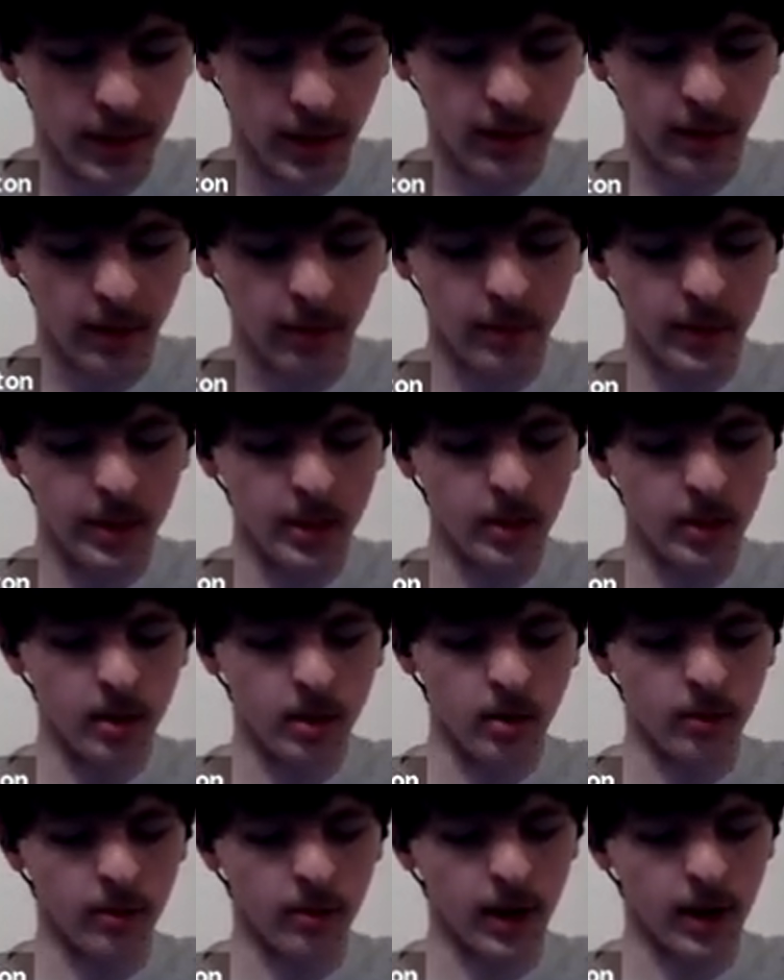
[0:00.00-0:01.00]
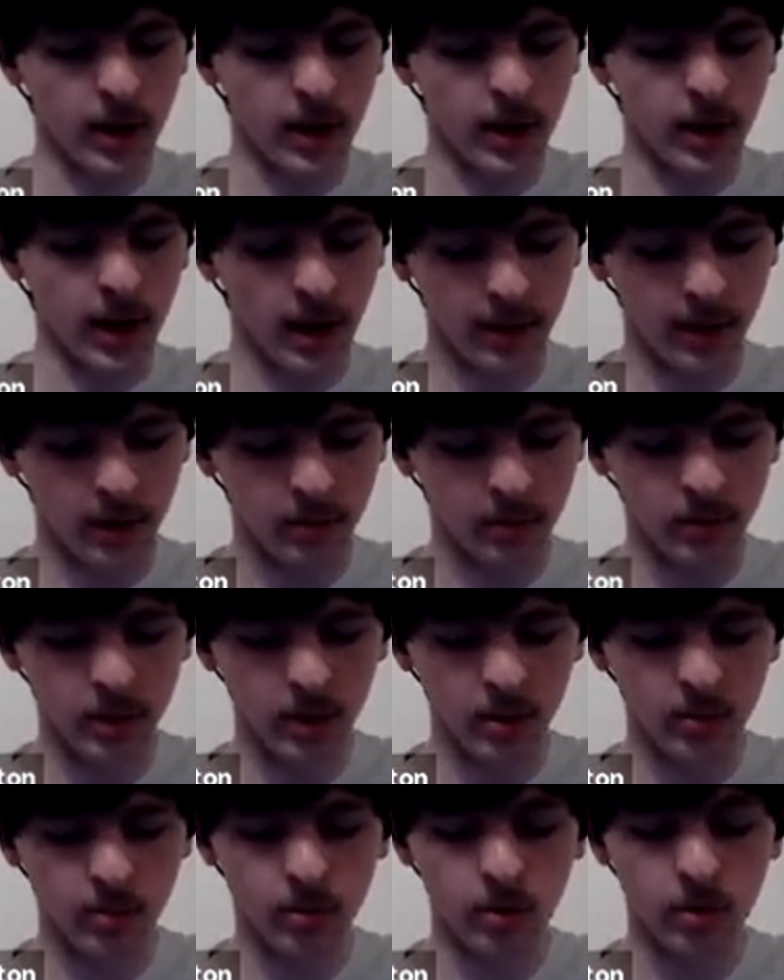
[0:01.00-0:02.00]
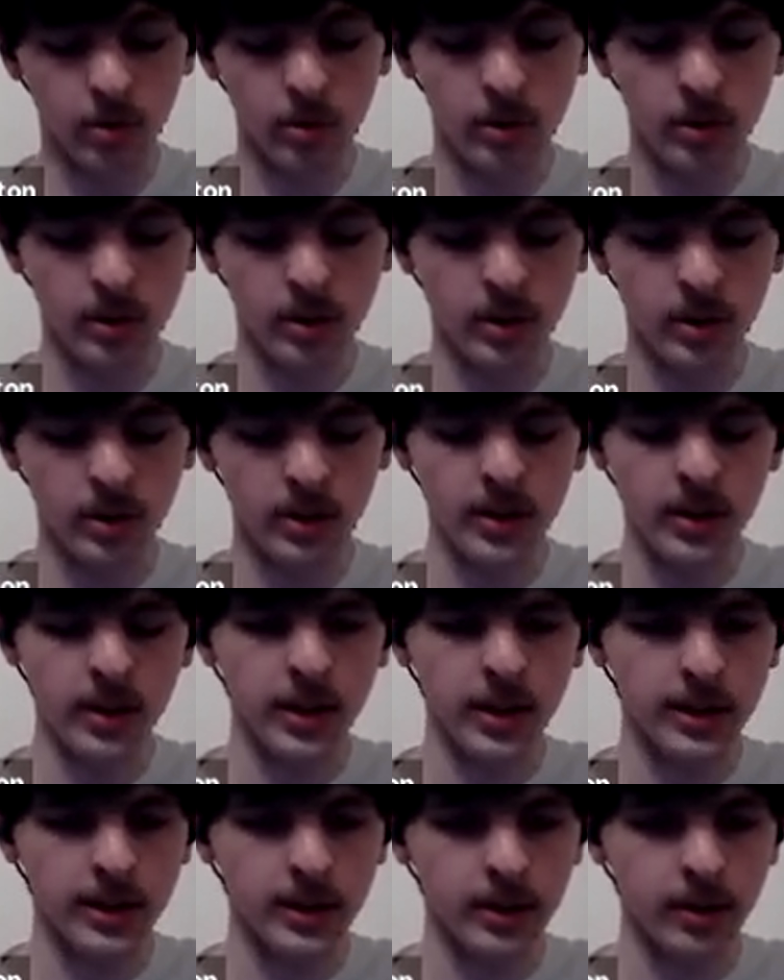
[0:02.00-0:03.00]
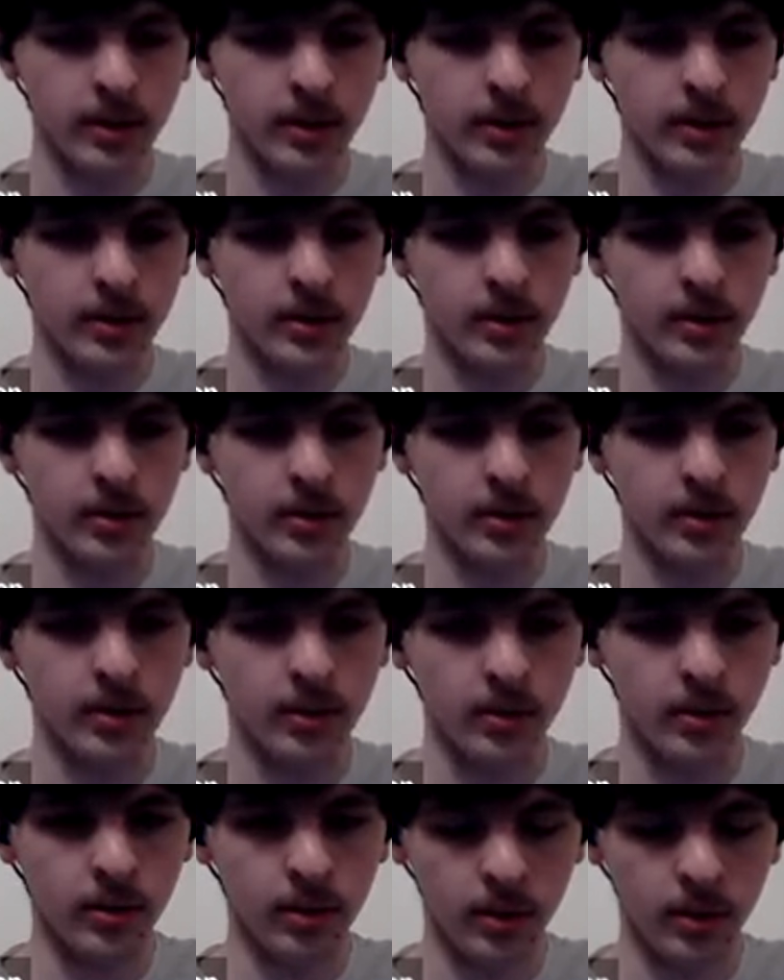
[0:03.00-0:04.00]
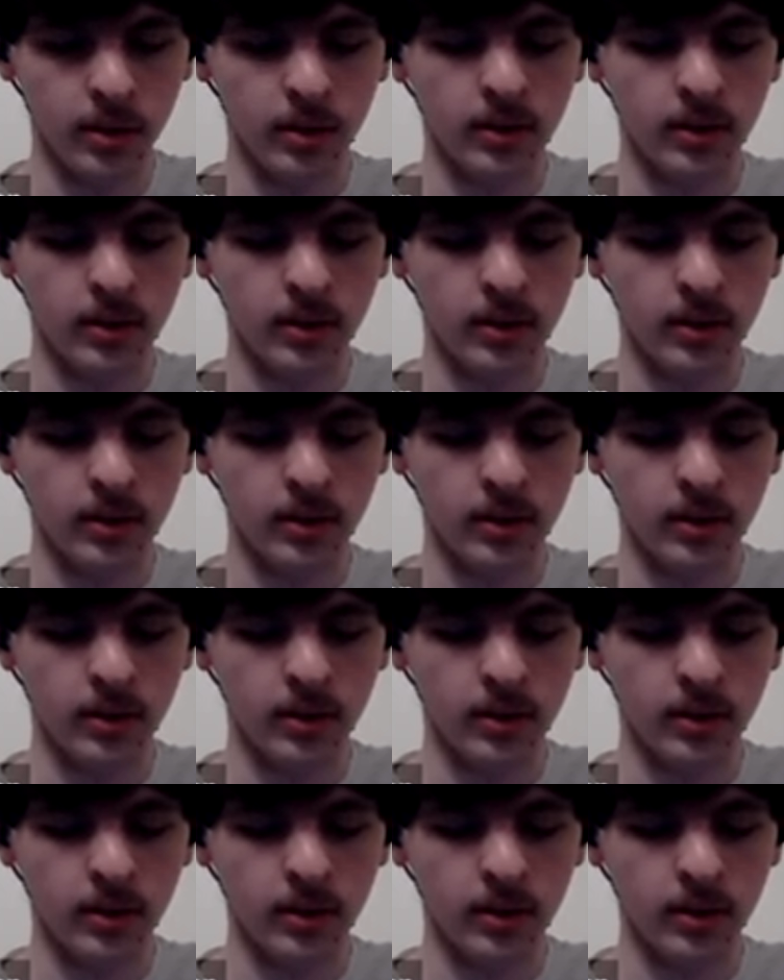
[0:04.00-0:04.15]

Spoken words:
now that we know how the Arduino board is going to